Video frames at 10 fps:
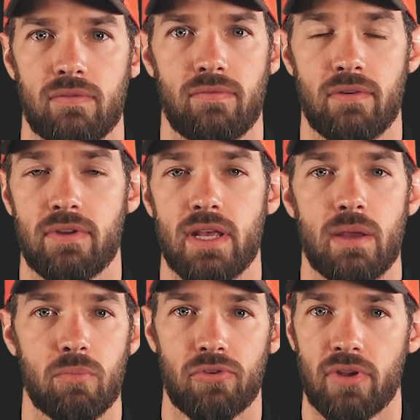
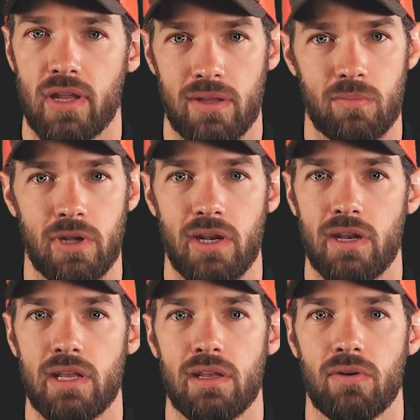58%
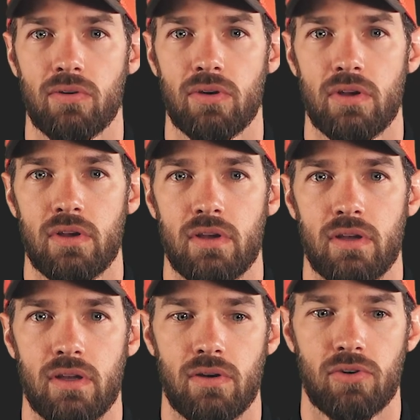humidity,
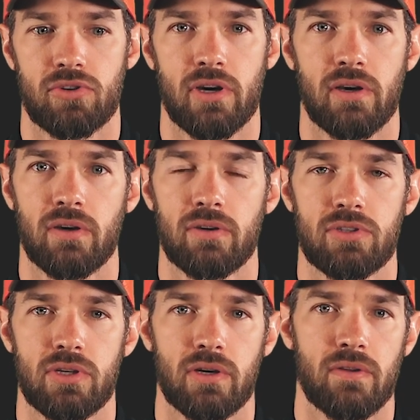it'll
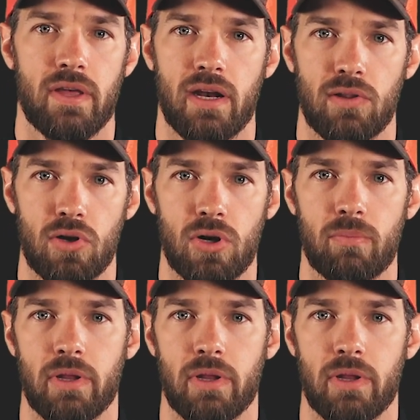trigger that alarm,